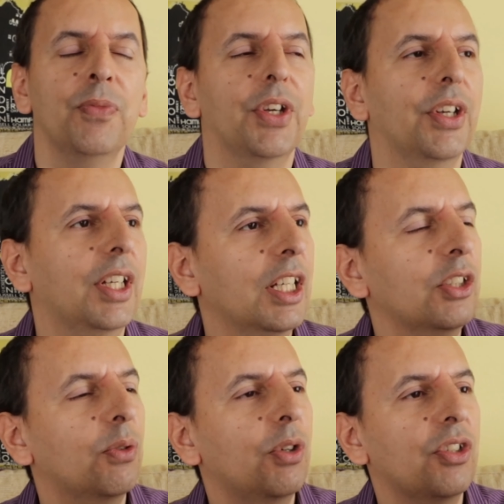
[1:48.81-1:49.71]
and I
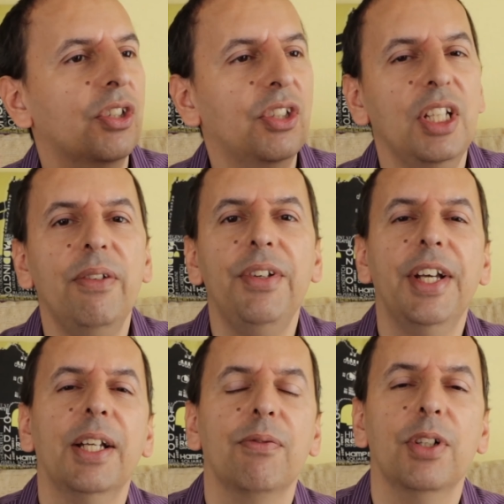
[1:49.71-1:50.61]
get to watch the TV
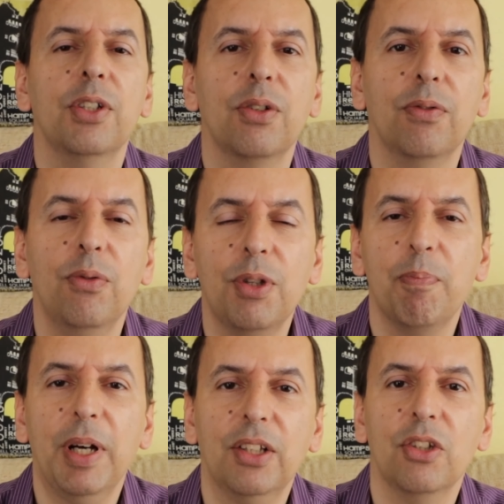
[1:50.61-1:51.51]
adverts of all the
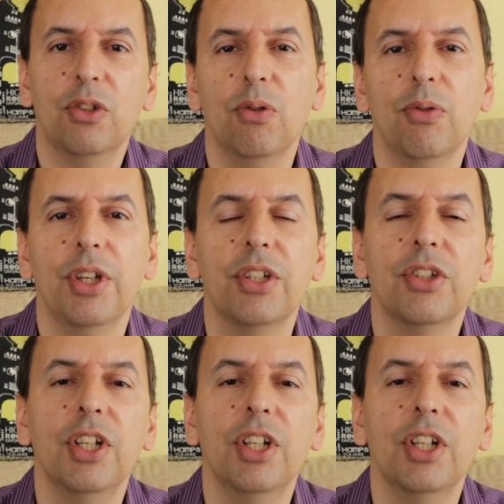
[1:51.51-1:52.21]
back to school things,